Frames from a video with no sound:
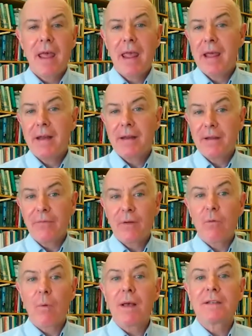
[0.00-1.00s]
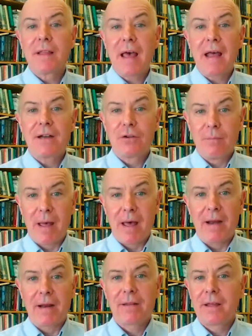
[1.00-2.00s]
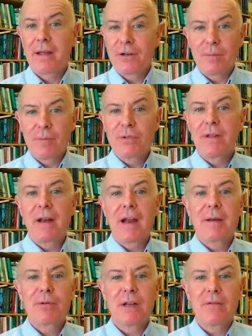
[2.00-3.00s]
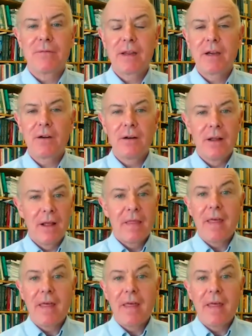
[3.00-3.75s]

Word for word: And if it was that dramatic in terms of the 90% figure,